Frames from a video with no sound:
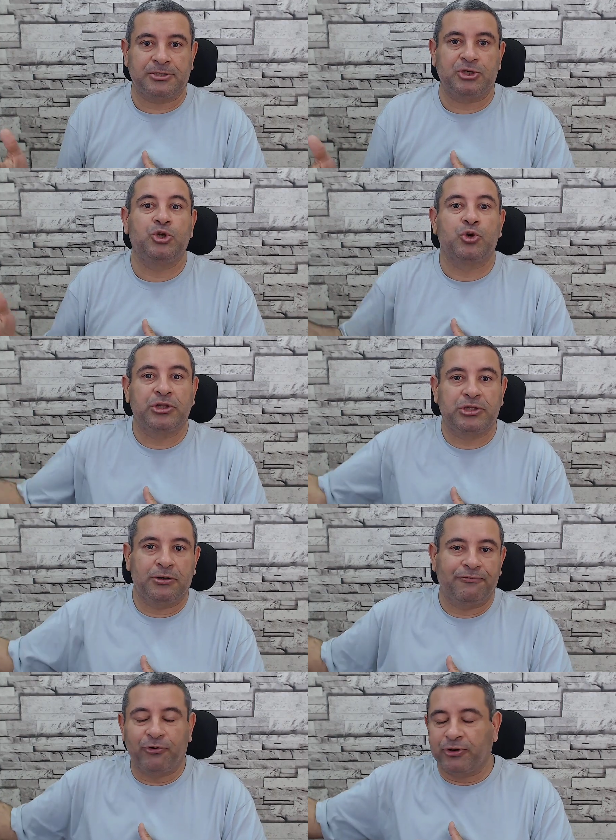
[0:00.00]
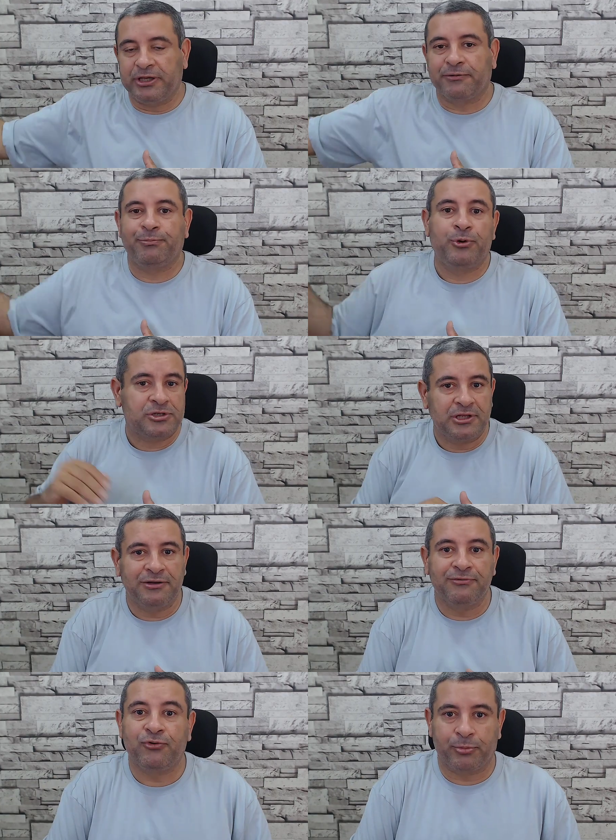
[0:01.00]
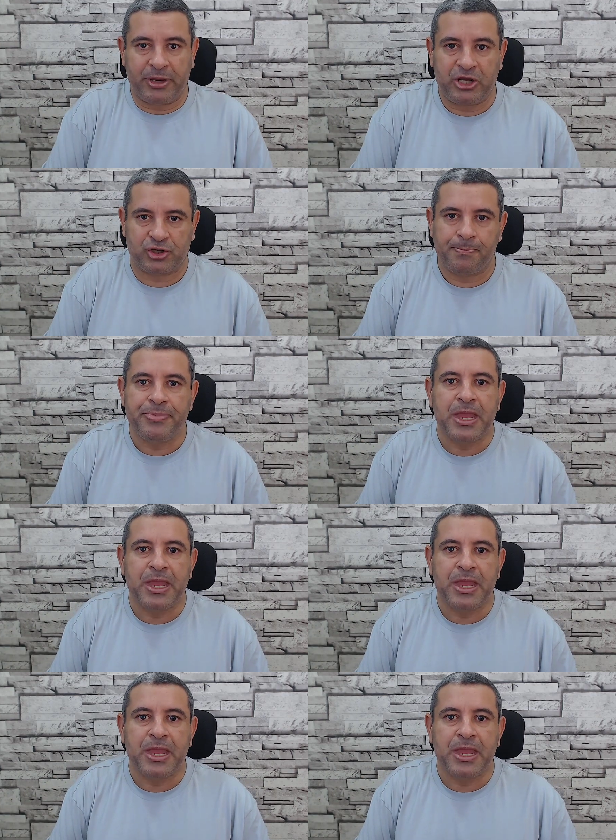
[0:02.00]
security or for their personal information.